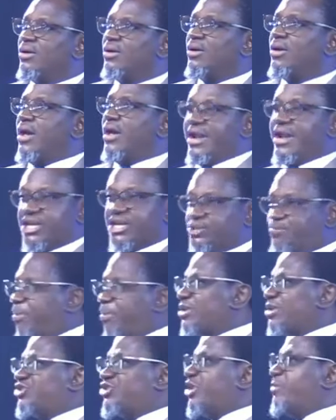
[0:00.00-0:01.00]
It is
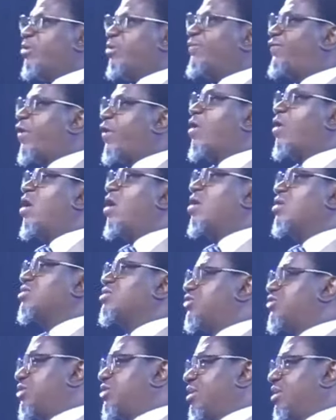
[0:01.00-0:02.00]
possible for
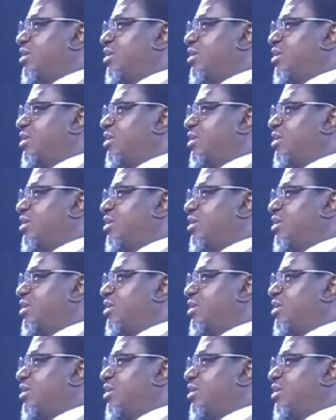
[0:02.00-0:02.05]
us